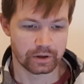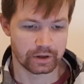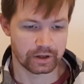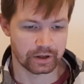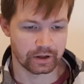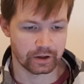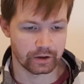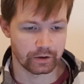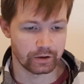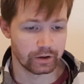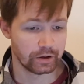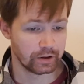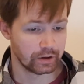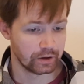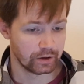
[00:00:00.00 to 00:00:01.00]
Our
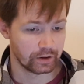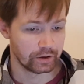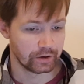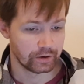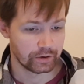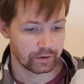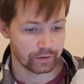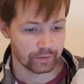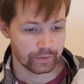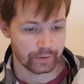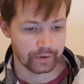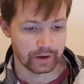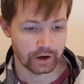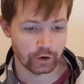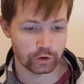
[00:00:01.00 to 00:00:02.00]

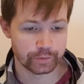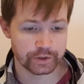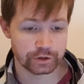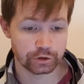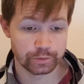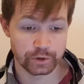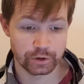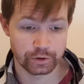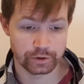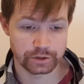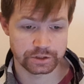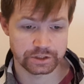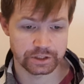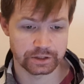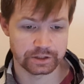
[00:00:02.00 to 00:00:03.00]
microbrewery
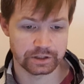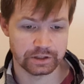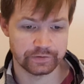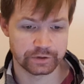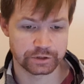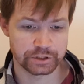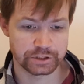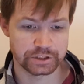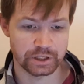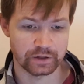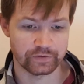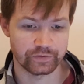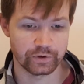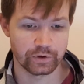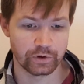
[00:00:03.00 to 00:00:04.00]
still delivers
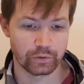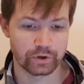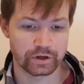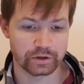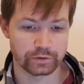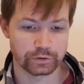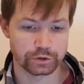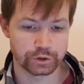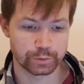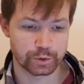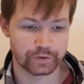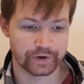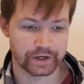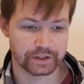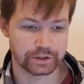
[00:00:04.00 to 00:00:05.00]
itself. We can also
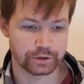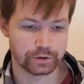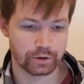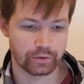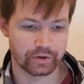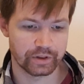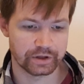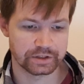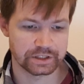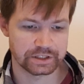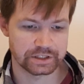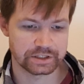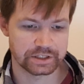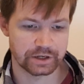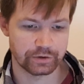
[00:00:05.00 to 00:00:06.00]
provide you with
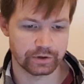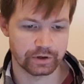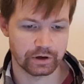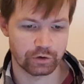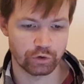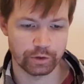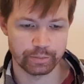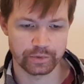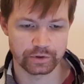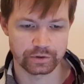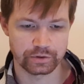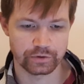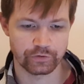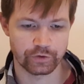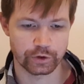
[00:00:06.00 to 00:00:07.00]
necessary
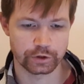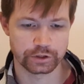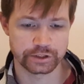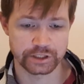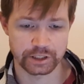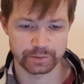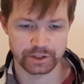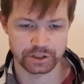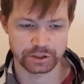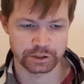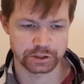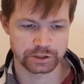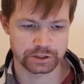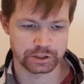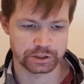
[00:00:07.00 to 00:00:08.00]
equipment for
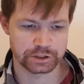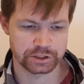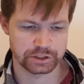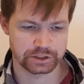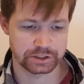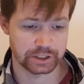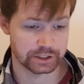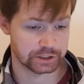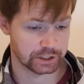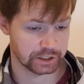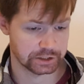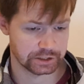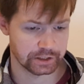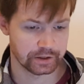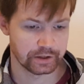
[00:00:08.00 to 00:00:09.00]
celebrations such
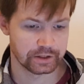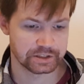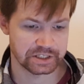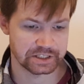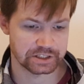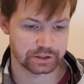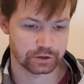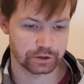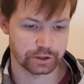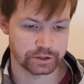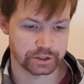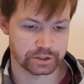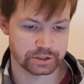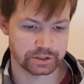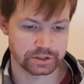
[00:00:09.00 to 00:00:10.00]
as sets,
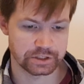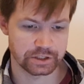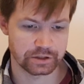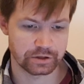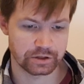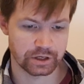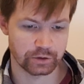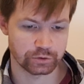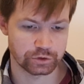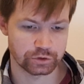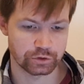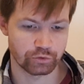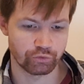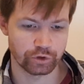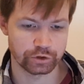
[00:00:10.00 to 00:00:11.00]
glasses, sink
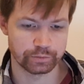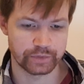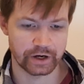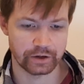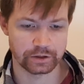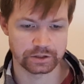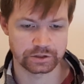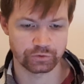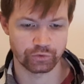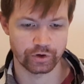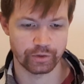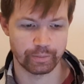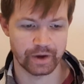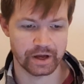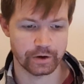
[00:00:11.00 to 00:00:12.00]
counter, wooden barrels
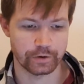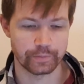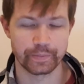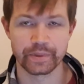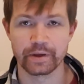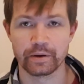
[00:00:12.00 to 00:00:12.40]
with beer.